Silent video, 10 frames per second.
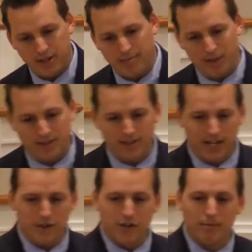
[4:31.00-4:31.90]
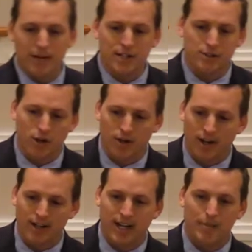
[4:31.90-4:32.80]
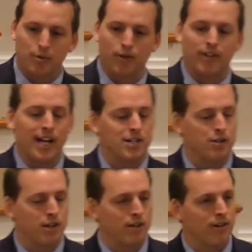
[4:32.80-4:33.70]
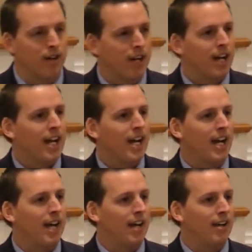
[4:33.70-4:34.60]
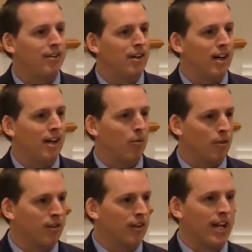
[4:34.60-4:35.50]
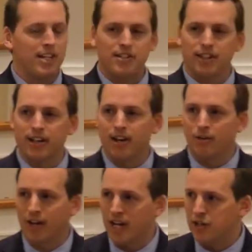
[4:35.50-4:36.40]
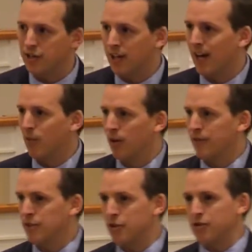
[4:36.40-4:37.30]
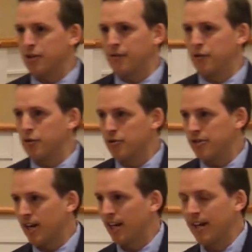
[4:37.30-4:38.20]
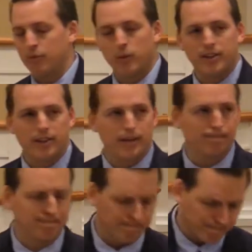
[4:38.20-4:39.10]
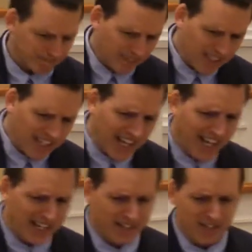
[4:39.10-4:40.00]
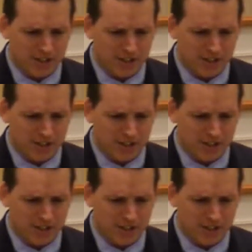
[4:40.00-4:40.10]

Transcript: presentation in Minnesota in April of last year, and one of the ladies in the congregation got one of the Searching for Truth that I left with them, and